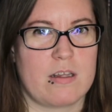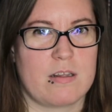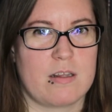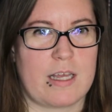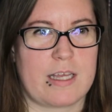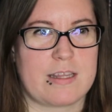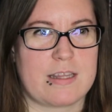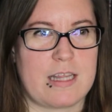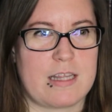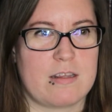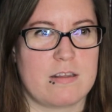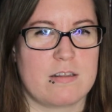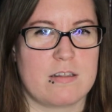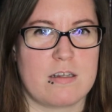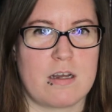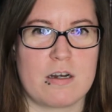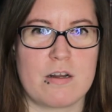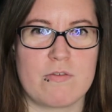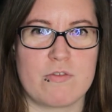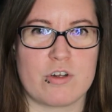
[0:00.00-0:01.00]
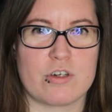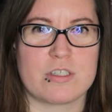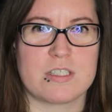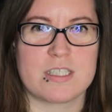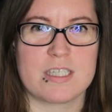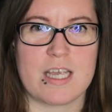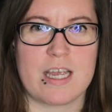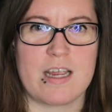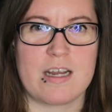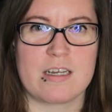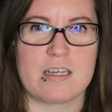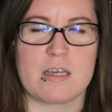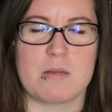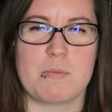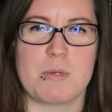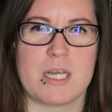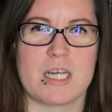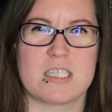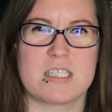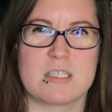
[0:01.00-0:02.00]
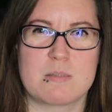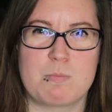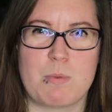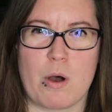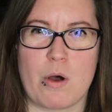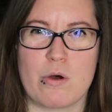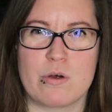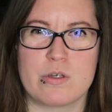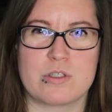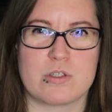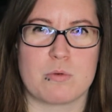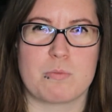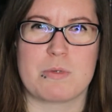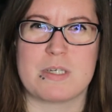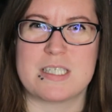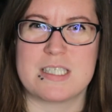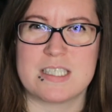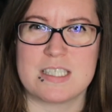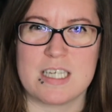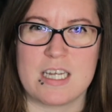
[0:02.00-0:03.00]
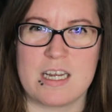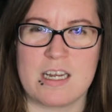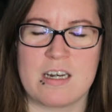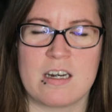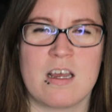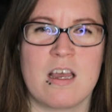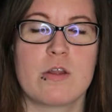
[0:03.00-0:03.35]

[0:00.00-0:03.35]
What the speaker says: Like none of their skin can be exposed or be seen.